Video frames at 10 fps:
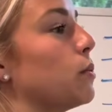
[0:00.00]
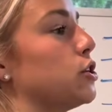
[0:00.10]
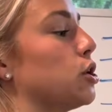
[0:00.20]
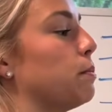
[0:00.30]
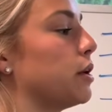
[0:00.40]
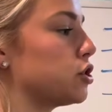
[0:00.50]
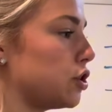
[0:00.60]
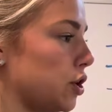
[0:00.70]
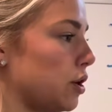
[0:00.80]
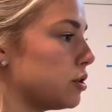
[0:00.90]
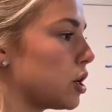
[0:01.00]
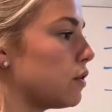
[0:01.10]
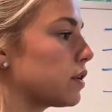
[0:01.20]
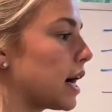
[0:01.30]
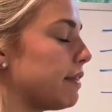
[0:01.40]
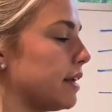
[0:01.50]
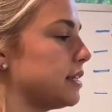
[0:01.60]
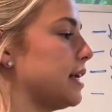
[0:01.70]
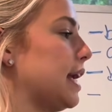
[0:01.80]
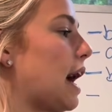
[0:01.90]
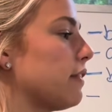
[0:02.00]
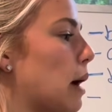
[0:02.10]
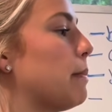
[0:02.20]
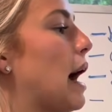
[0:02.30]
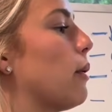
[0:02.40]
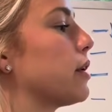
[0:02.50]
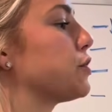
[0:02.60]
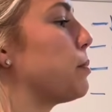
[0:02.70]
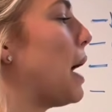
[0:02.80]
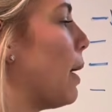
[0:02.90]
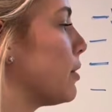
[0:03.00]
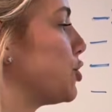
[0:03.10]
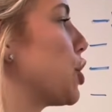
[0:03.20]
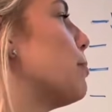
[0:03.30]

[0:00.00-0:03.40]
we should push the nose over and then take out that power. So power should go